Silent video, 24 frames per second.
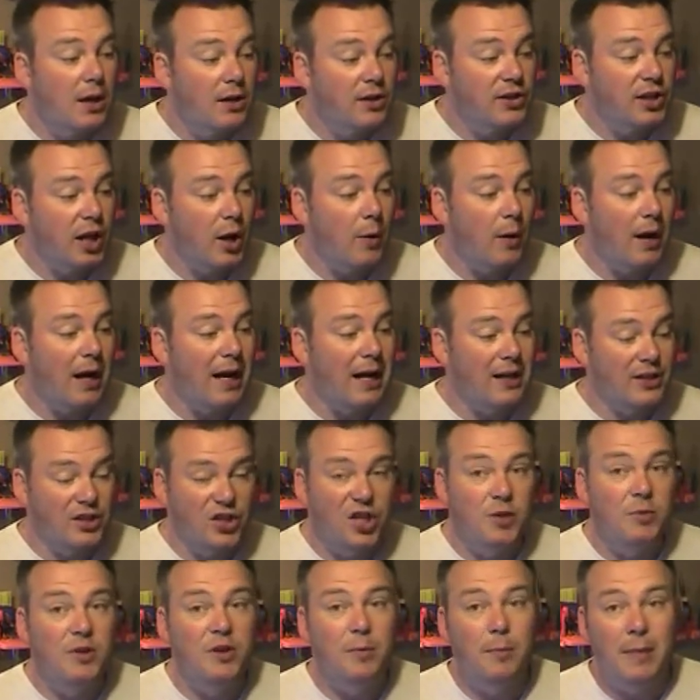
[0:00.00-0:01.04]
So I had
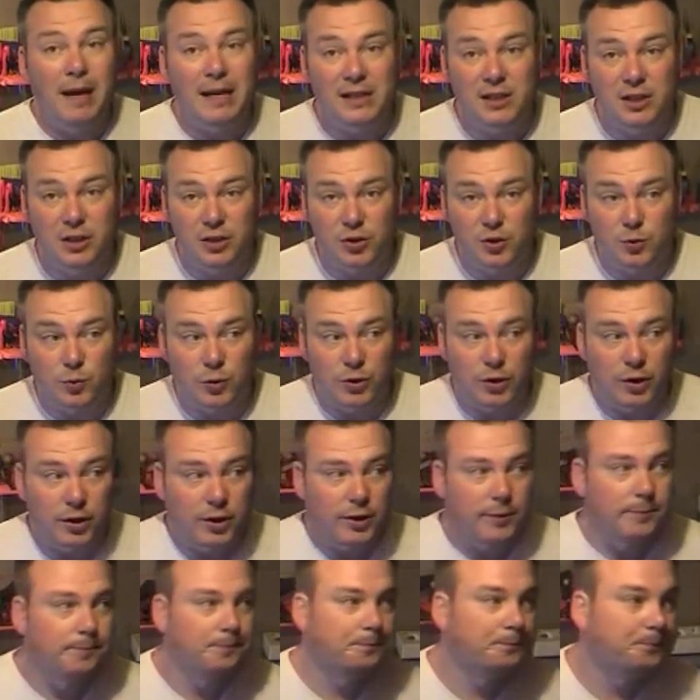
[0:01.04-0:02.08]
to do the maintenance
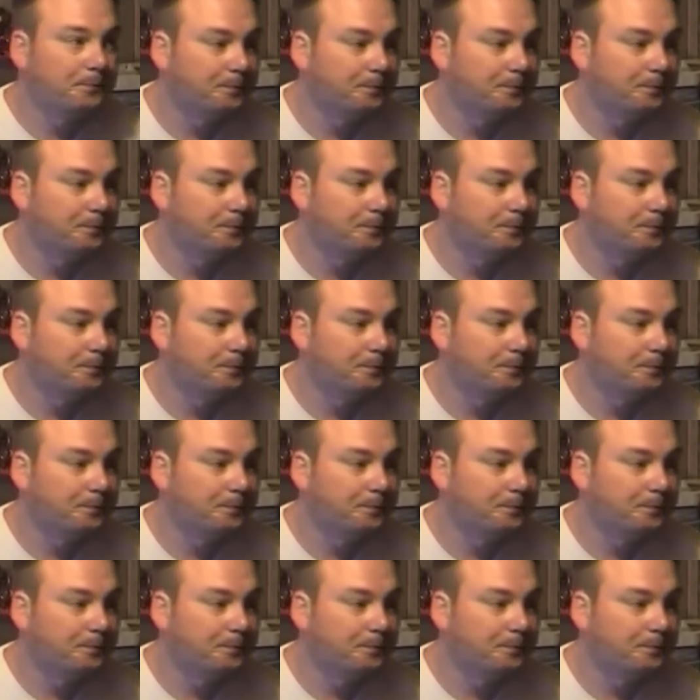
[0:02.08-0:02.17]
work.